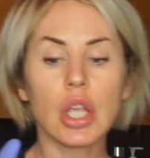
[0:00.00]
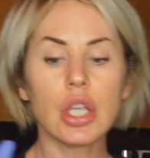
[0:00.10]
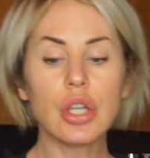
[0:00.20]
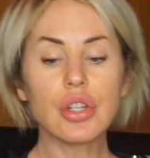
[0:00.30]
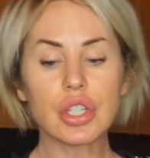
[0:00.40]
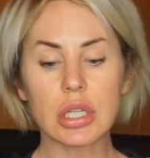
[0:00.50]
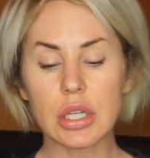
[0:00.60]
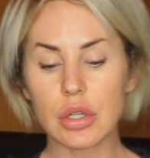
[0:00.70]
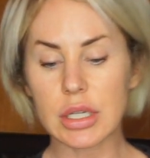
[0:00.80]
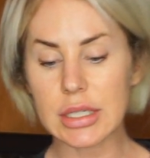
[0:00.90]

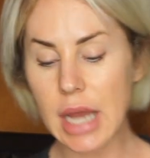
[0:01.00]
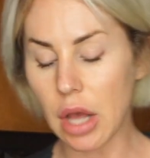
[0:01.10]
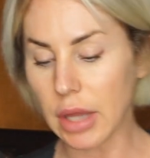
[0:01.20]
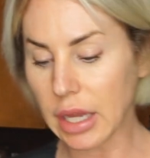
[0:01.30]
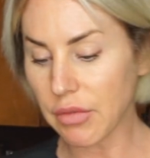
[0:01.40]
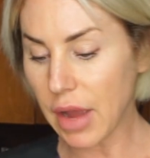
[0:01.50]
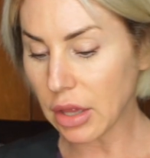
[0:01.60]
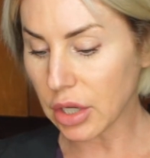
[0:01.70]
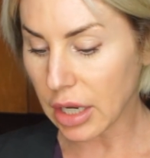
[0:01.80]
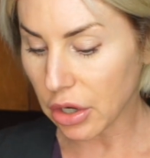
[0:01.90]
usually you can tell, like if I
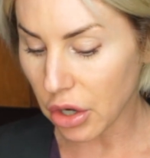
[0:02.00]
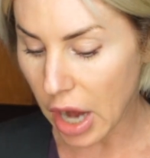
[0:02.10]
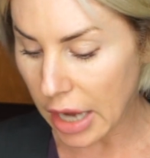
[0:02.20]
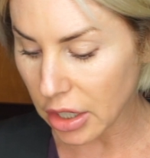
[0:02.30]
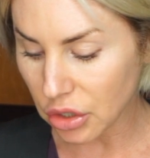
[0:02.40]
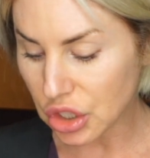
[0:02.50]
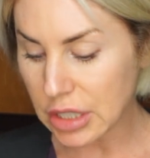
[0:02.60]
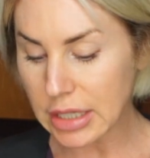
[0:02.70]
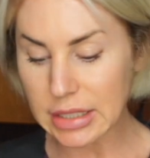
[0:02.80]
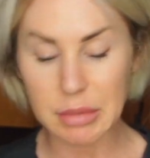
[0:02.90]
look at her, I know she
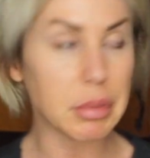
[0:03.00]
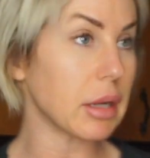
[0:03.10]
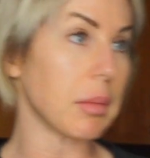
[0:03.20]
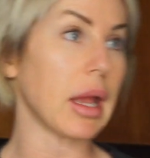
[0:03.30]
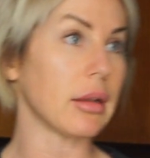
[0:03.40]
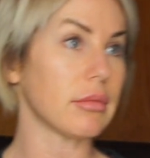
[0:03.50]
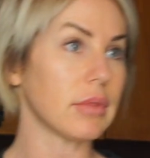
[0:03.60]
doesn't pigment.